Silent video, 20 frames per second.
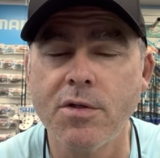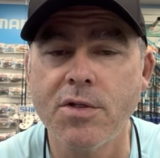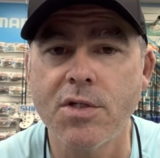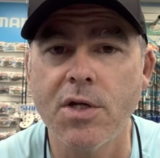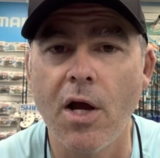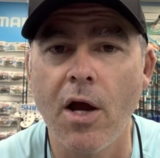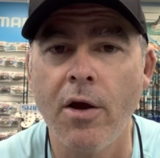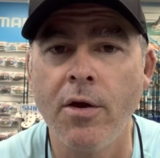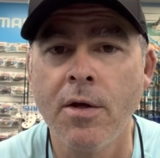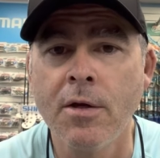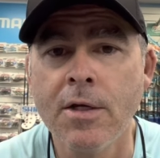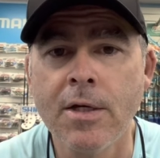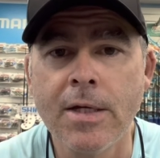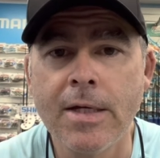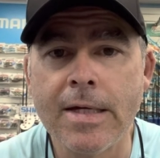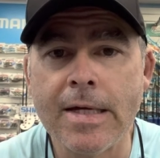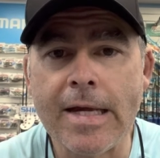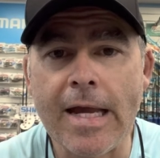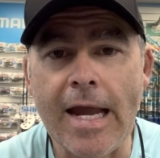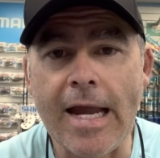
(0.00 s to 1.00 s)
So
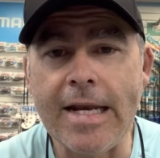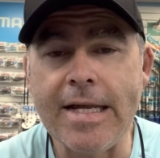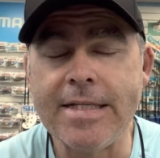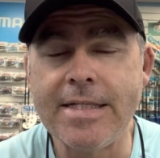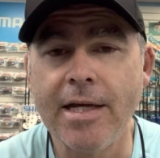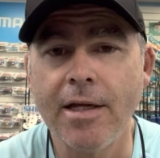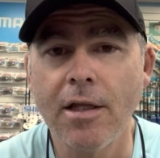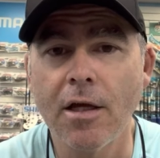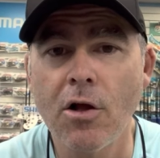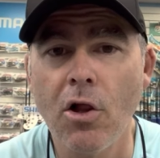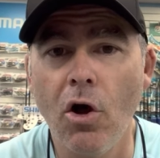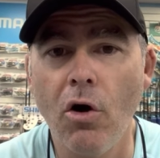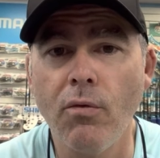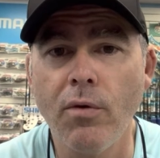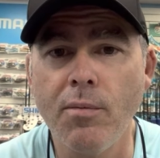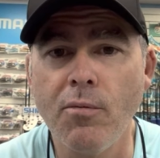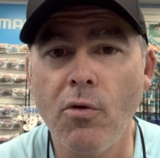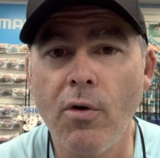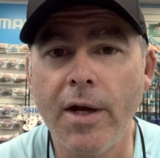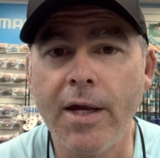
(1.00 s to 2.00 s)
any tick of the clock,
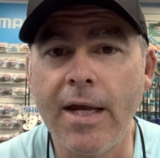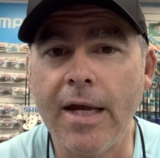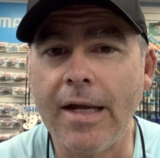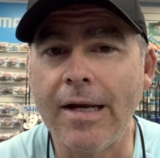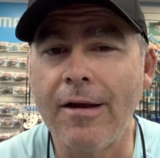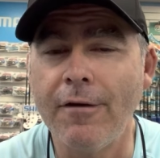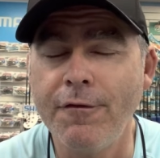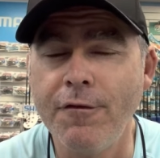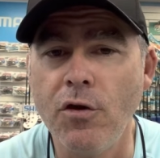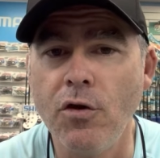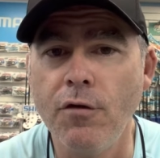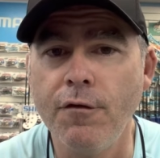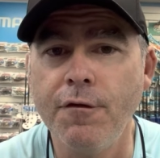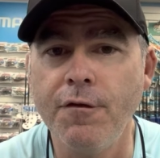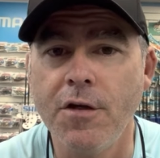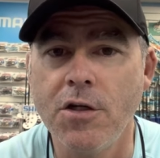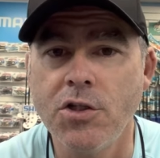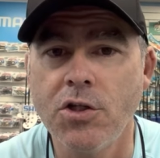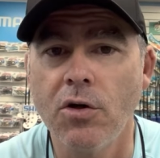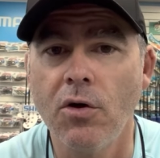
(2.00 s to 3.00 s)
we might get a few
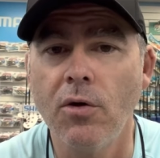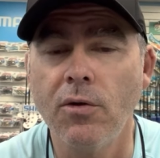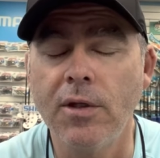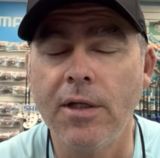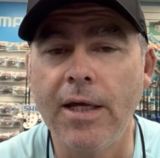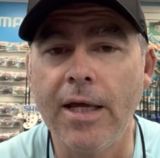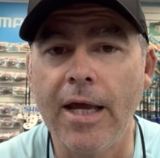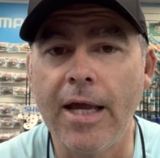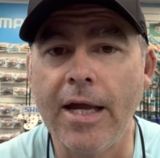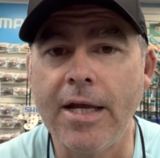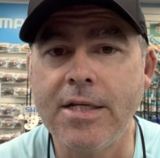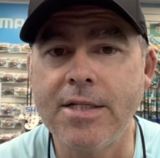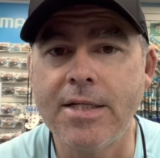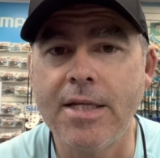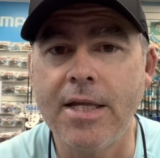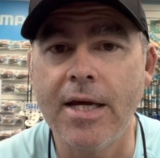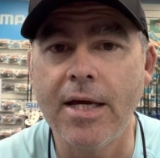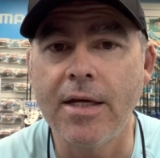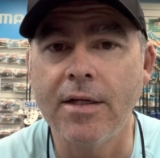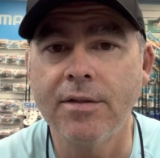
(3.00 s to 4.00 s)
fish on the edge
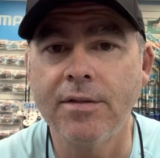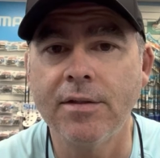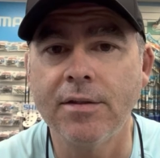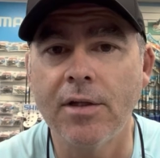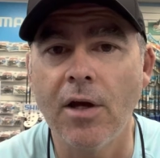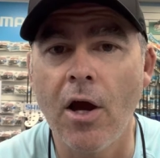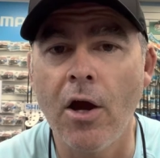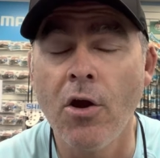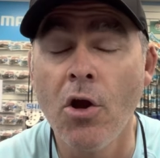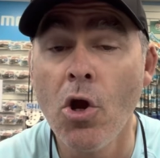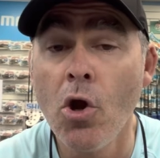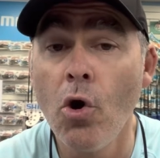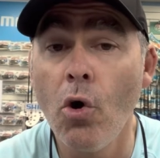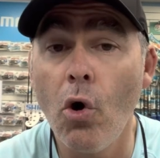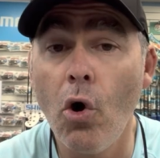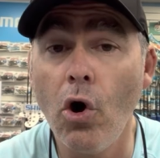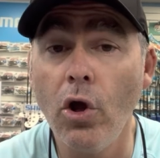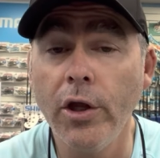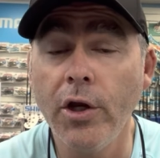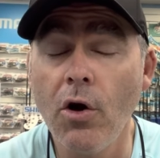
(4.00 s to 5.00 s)
there. So
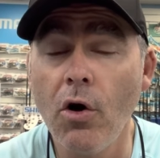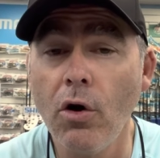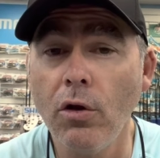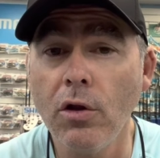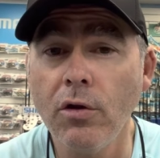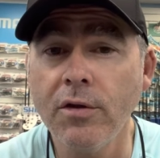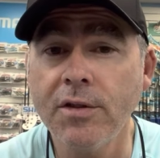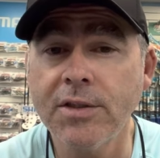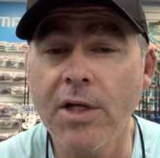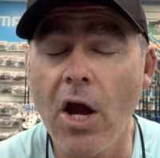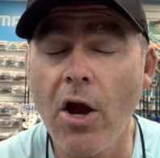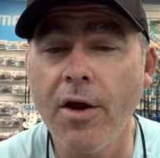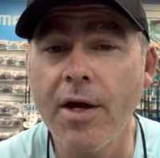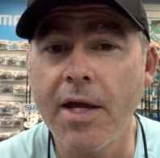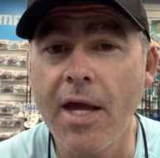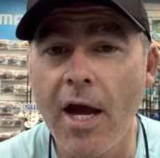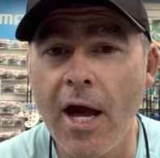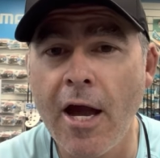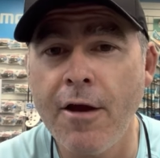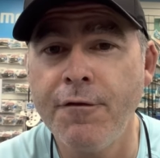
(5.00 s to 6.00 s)
all in all, it looks
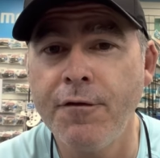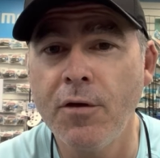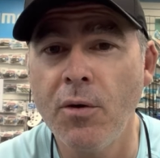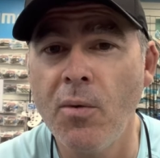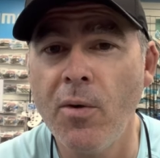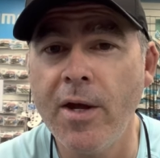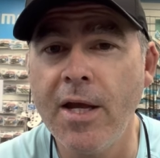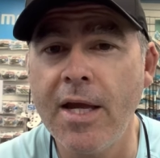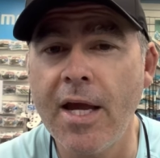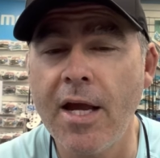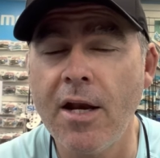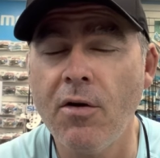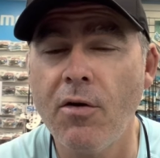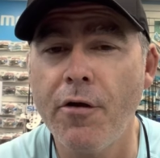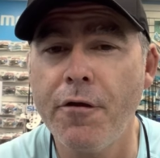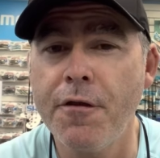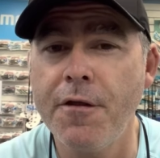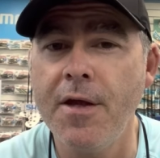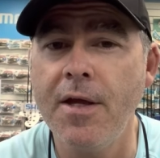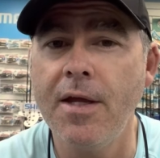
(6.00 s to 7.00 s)
okay for the weekend. I
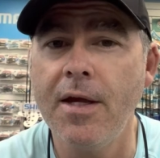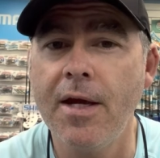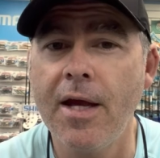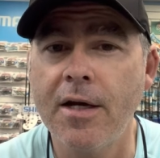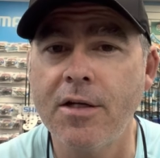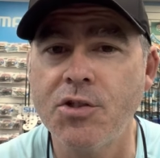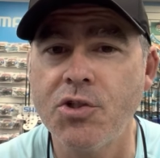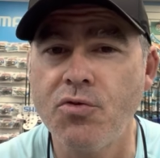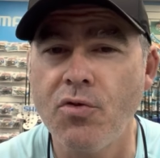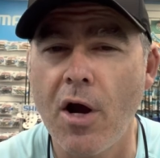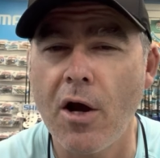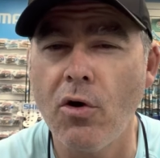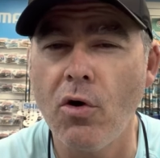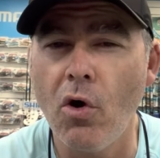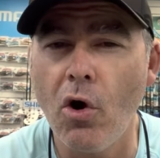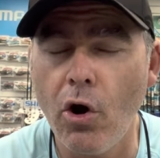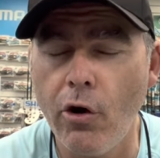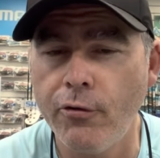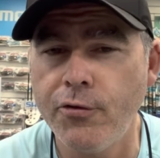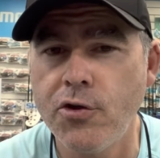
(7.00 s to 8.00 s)
think you're going to
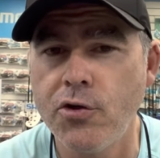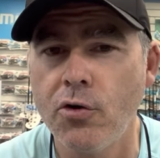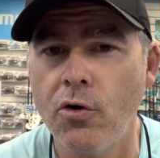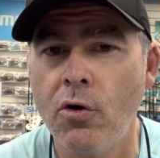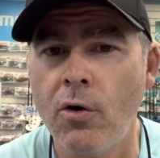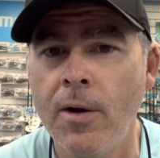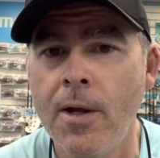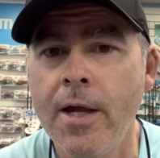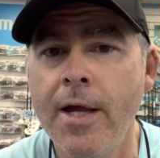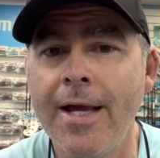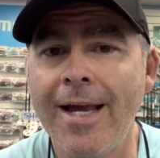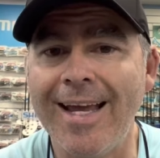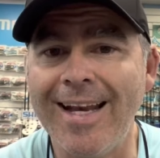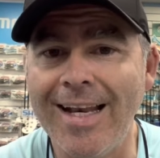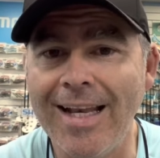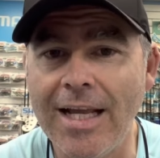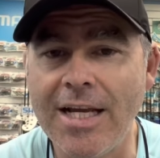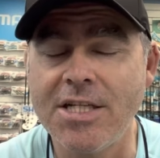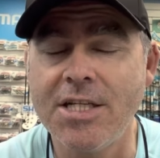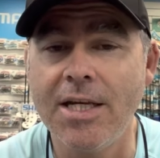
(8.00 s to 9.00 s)
struggle offshore
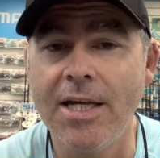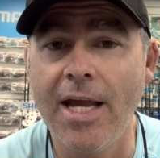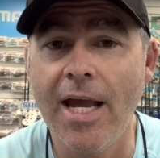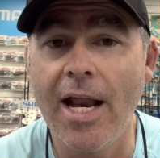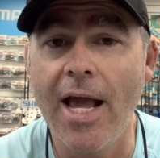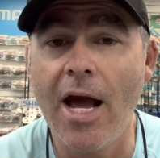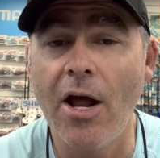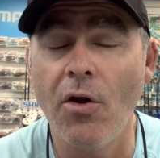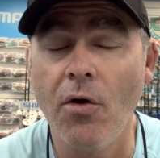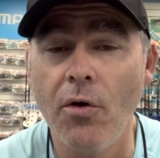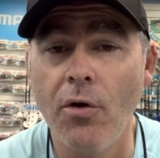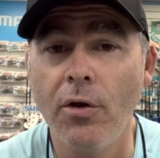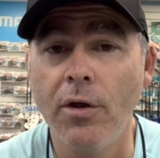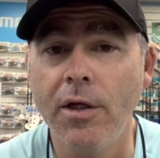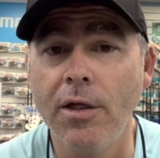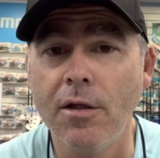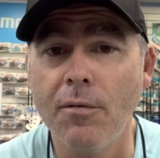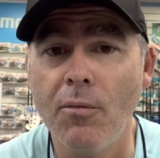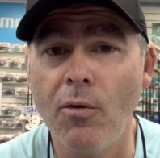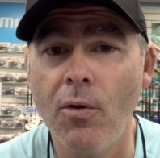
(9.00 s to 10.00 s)
unless you get out
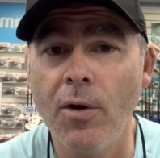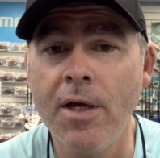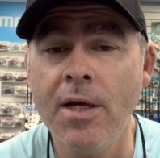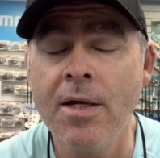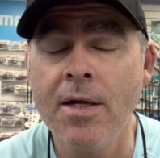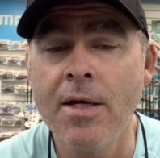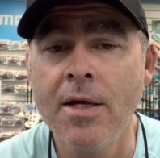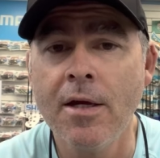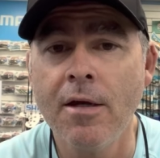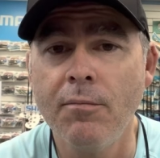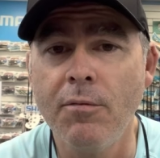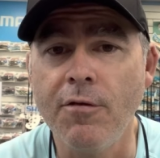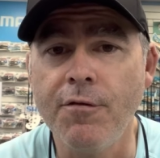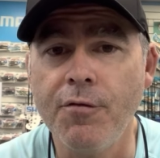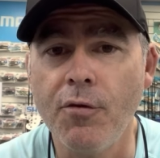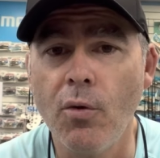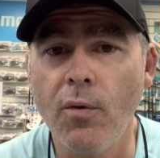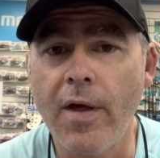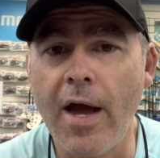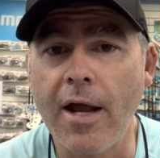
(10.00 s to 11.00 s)
early in the morning
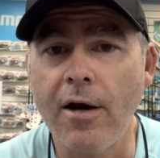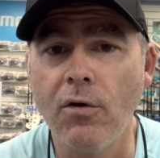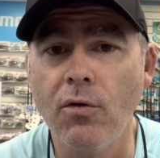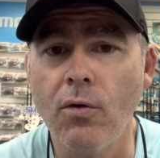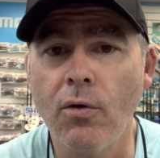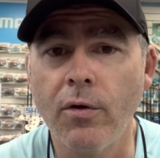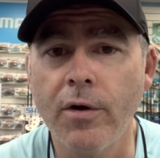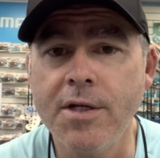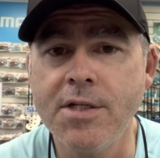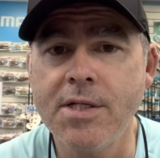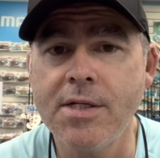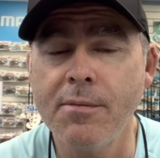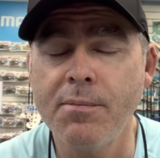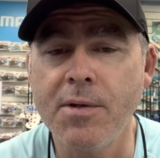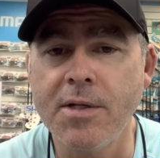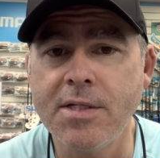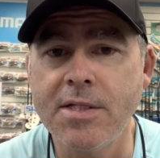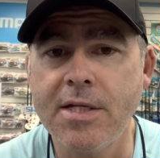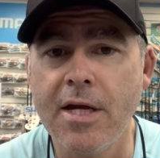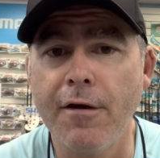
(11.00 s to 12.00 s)
before that nor'easter,
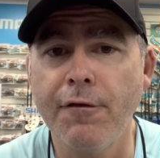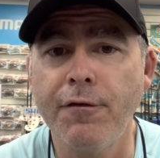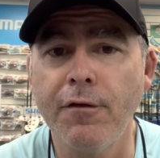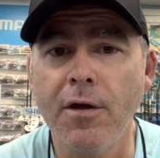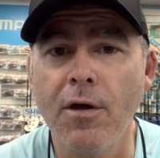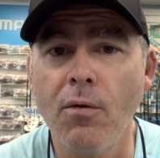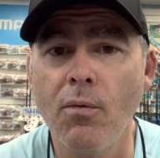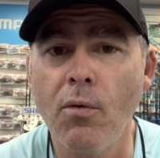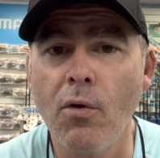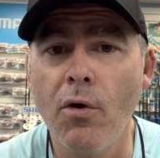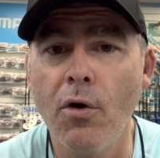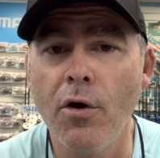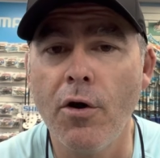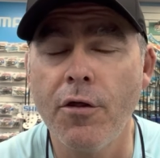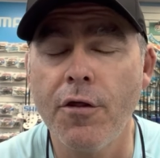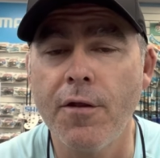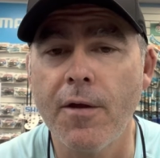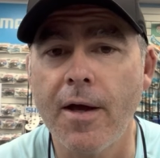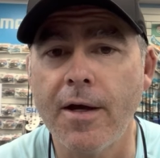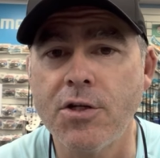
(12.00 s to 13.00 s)
but definitely
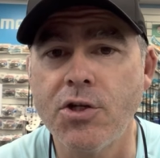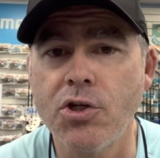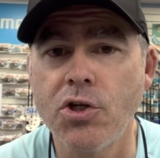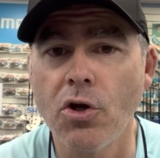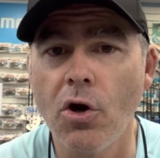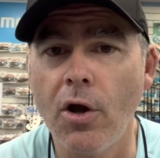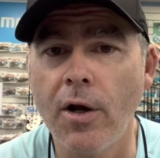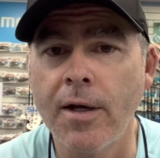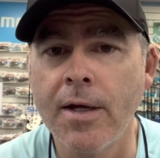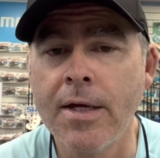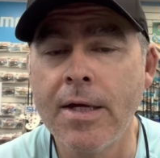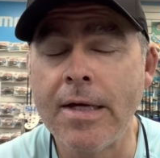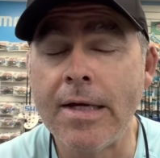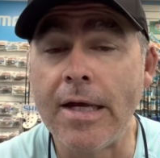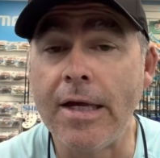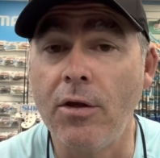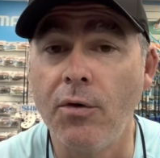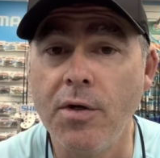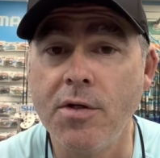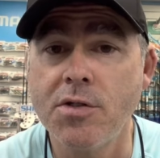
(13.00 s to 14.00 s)
worth a shot
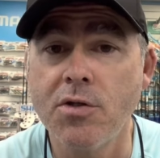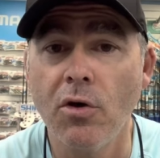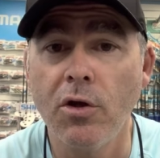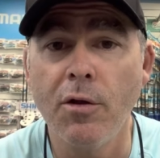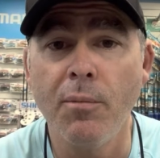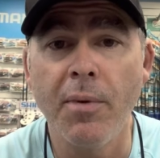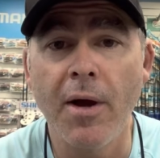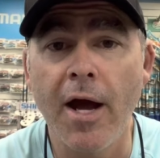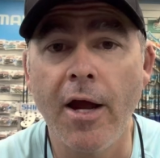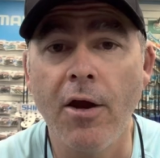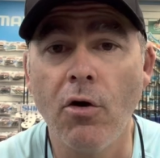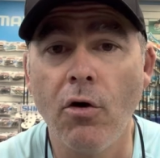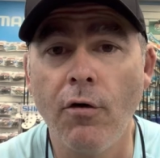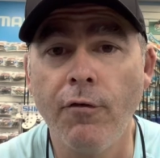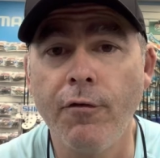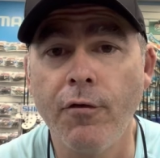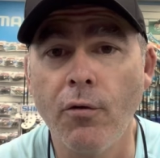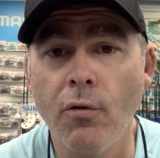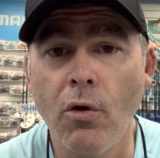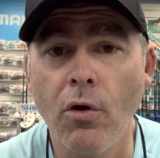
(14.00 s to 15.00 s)
either inside the bay,
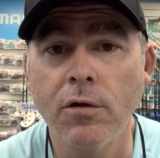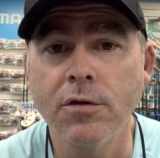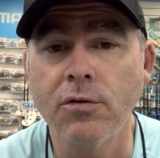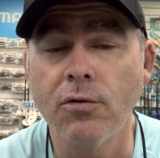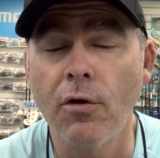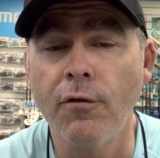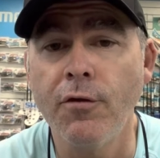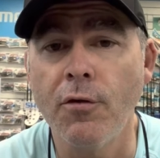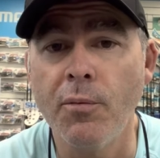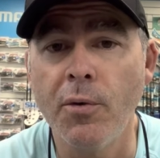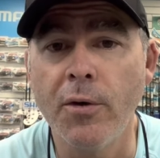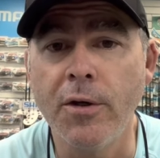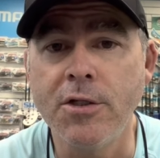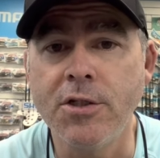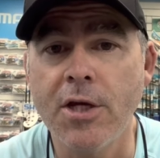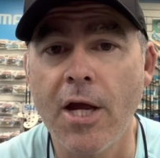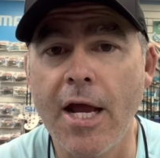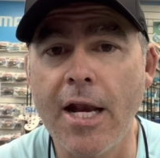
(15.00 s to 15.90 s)
off the rocks, or off the beach.